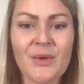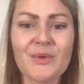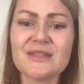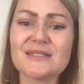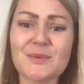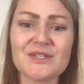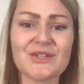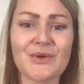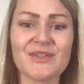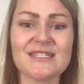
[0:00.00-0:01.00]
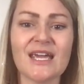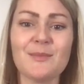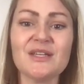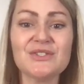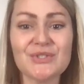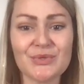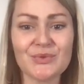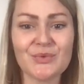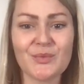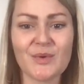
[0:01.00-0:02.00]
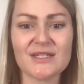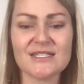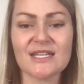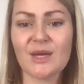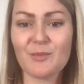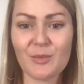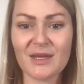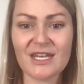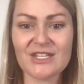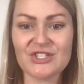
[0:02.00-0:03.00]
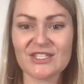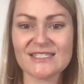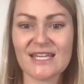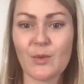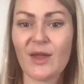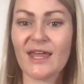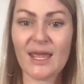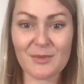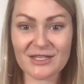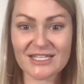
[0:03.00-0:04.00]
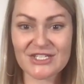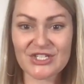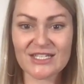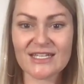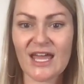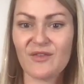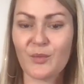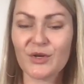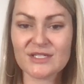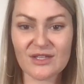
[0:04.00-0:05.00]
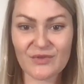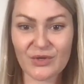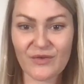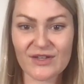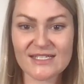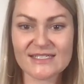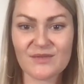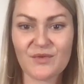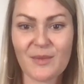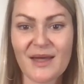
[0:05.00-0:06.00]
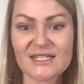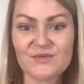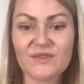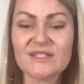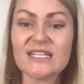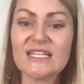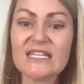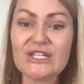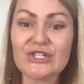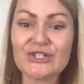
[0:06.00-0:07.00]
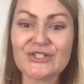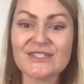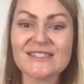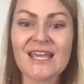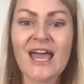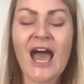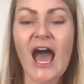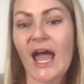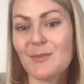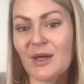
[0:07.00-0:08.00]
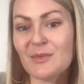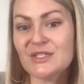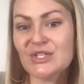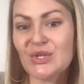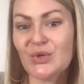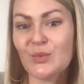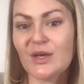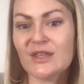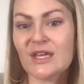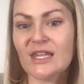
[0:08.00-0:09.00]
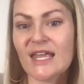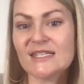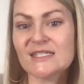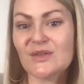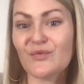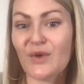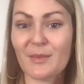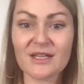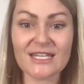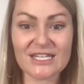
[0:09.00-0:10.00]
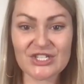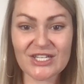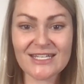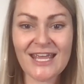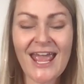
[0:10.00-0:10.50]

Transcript: Get this question all the time. I do want to take a moment and just say, while I am a clinician, I've worked in the field of autism for the past 15 years, I'm coming to you with a lens from a clinician,